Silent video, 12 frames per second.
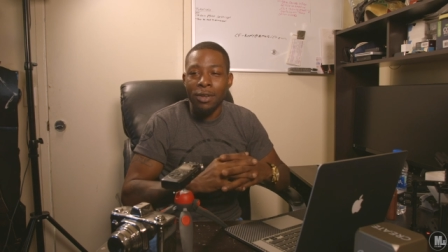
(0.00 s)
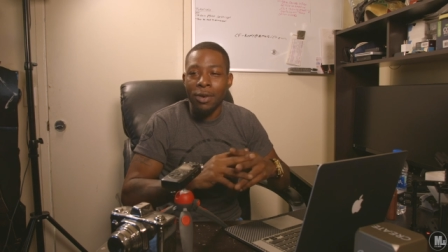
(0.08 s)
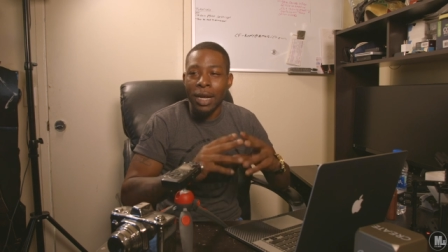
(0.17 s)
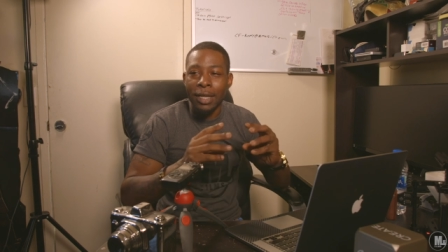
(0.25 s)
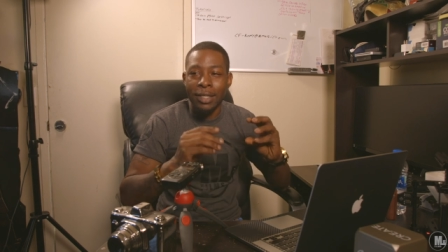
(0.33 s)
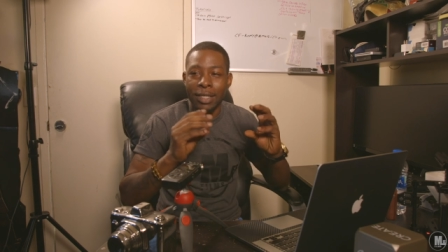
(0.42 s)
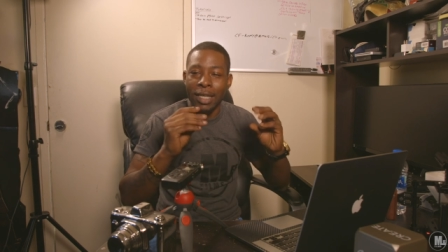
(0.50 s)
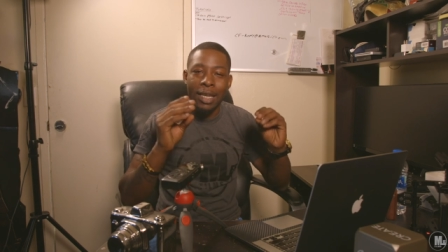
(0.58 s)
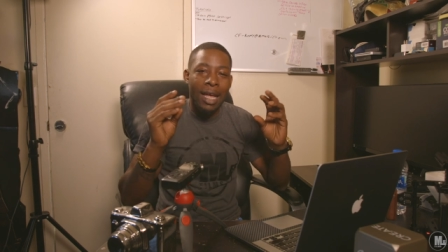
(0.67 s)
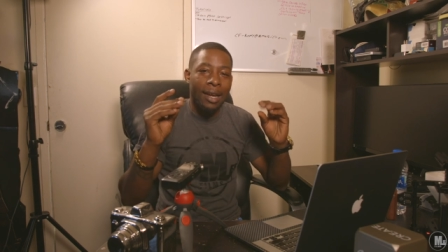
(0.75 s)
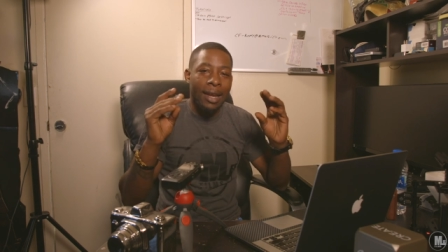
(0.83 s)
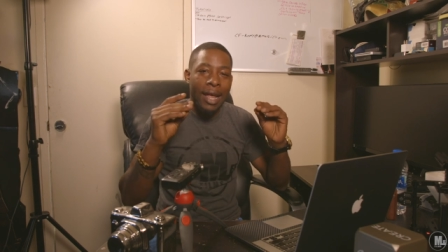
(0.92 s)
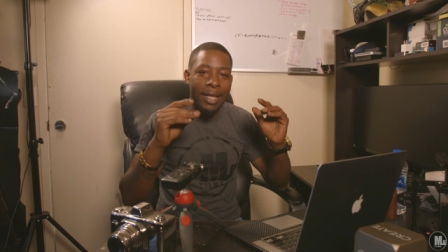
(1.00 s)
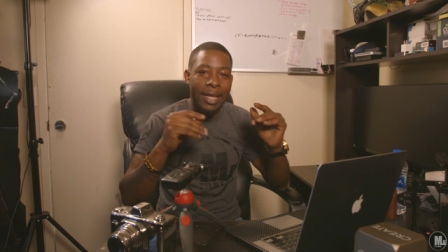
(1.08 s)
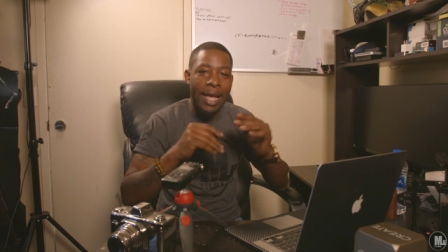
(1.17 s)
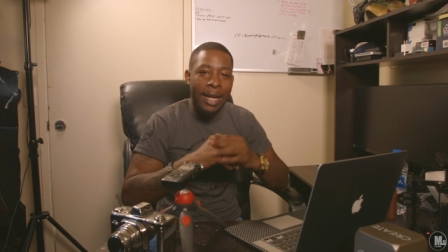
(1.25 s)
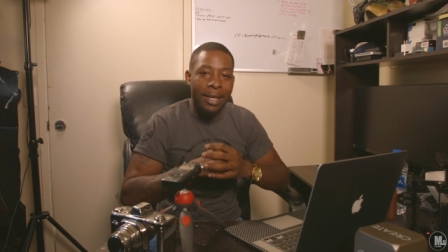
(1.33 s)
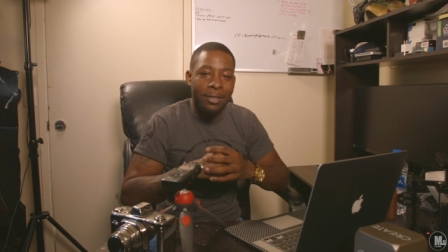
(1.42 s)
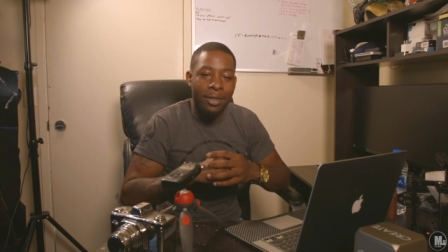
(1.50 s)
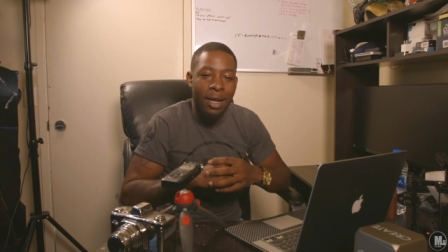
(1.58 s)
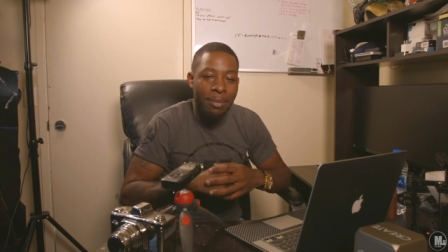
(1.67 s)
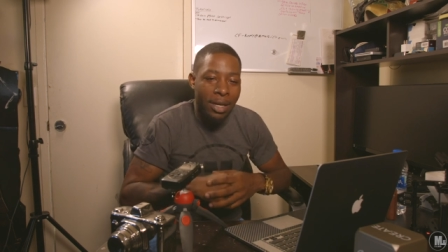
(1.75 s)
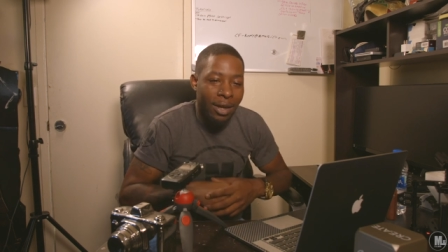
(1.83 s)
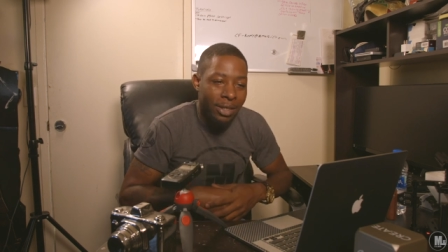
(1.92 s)
I know I did a lot of lollygagging, so
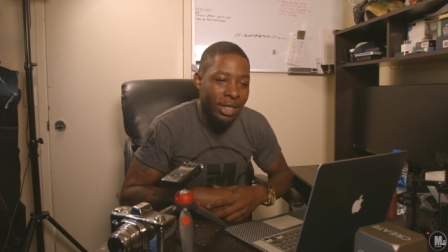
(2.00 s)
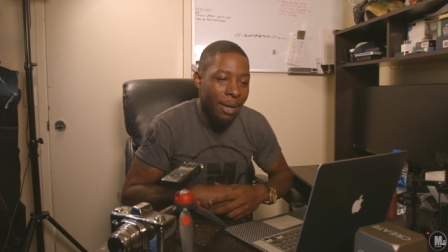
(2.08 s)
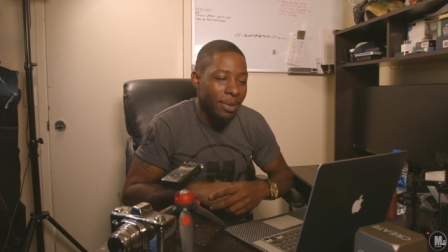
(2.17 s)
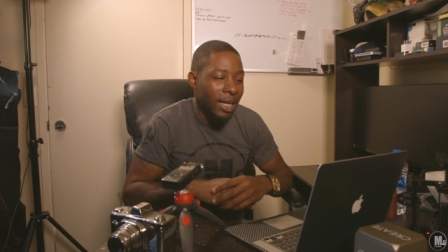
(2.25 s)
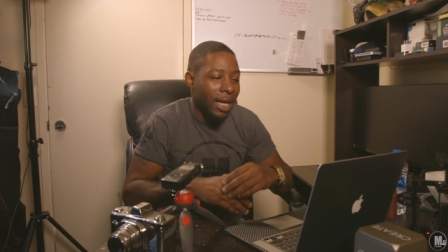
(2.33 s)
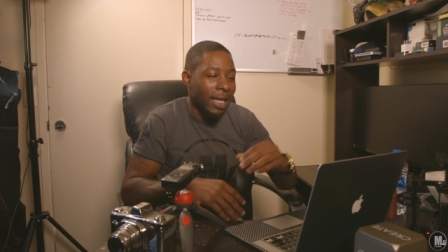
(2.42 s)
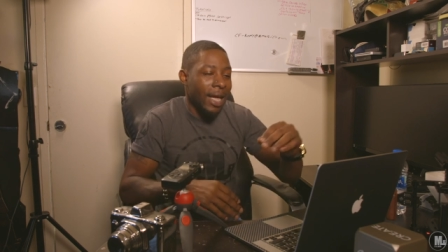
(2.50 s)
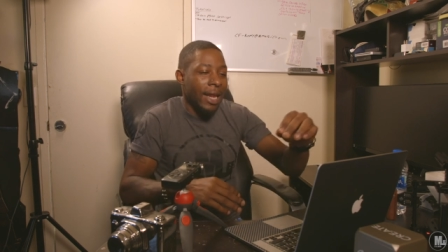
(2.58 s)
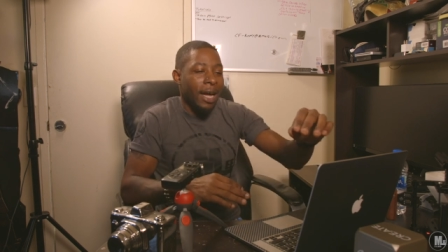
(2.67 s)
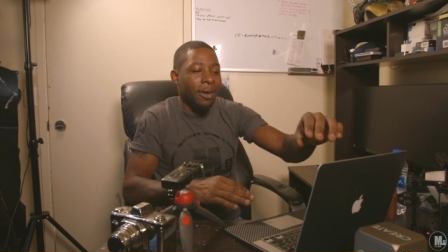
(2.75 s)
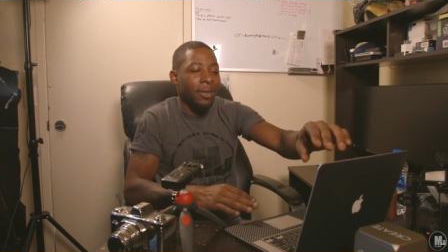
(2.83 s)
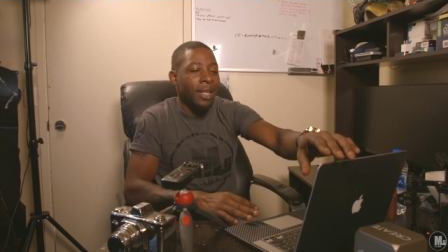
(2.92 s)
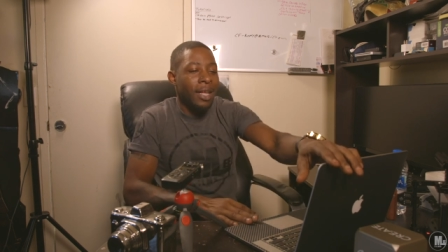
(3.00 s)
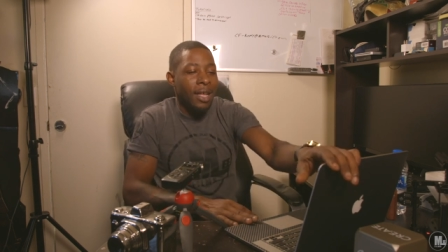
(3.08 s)
I'll be all chopping a lot of that out.